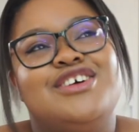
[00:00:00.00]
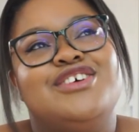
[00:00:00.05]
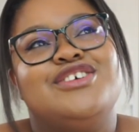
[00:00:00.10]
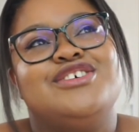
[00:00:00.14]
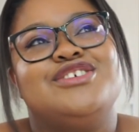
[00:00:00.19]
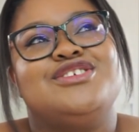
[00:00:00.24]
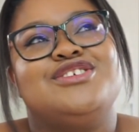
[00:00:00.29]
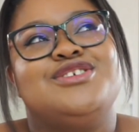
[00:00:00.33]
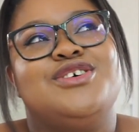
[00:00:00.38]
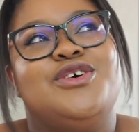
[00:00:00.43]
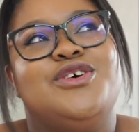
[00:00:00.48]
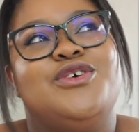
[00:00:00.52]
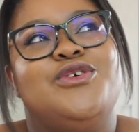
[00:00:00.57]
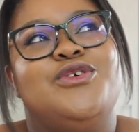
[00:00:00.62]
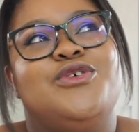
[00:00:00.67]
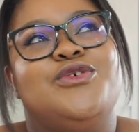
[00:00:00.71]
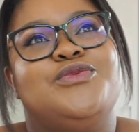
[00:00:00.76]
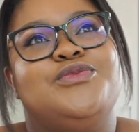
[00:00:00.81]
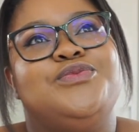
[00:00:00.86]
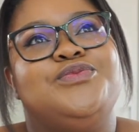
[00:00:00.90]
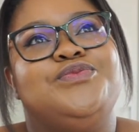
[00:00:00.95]

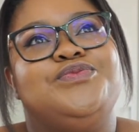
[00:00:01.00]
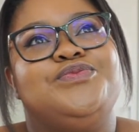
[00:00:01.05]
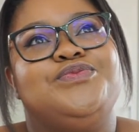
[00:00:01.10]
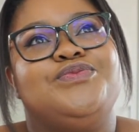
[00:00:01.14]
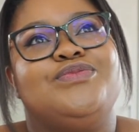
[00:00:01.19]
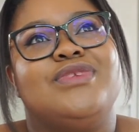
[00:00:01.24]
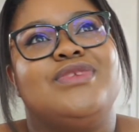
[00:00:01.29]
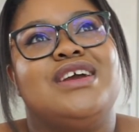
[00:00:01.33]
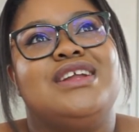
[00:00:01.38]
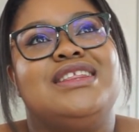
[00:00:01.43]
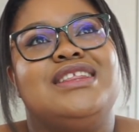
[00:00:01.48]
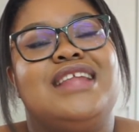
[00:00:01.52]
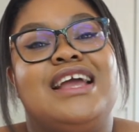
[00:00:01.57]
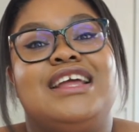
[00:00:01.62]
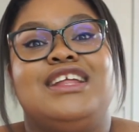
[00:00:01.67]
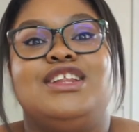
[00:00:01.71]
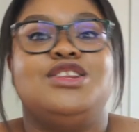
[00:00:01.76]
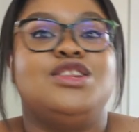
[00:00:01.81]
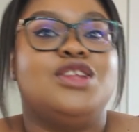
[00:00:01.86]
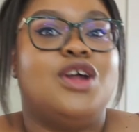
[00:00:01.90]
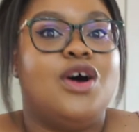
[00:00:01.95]
So
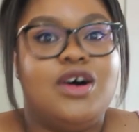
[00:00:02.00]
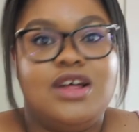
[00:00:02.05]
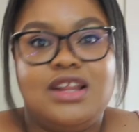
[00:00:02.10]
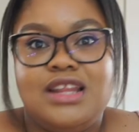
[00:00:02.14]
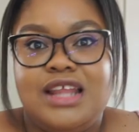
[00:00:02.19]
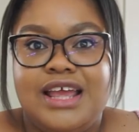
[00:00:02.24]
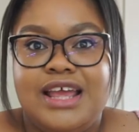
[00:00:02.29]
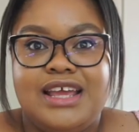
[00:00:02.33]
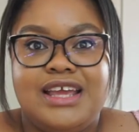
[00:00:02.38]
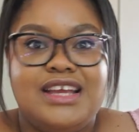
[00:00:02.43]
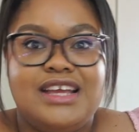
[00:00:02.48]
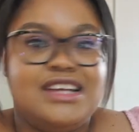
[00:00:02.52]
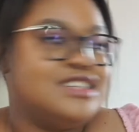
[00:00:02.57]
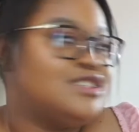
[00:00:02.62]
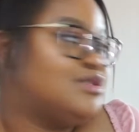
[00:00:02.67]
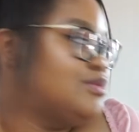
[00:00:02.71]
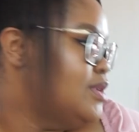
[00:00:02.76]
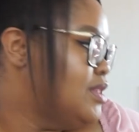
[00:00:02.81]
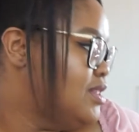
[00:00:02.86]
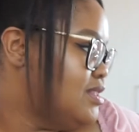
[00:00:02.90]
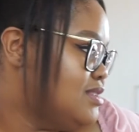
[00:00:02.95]
like long leggings
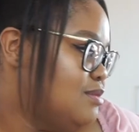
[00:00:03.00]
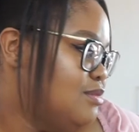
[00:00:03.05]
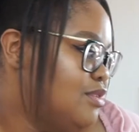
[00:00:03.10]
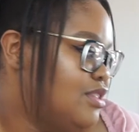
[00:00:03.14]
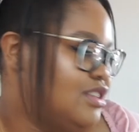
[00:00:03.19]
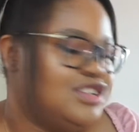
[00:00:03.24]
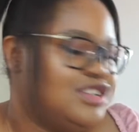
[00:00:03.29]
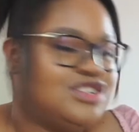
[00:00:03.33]
with some of these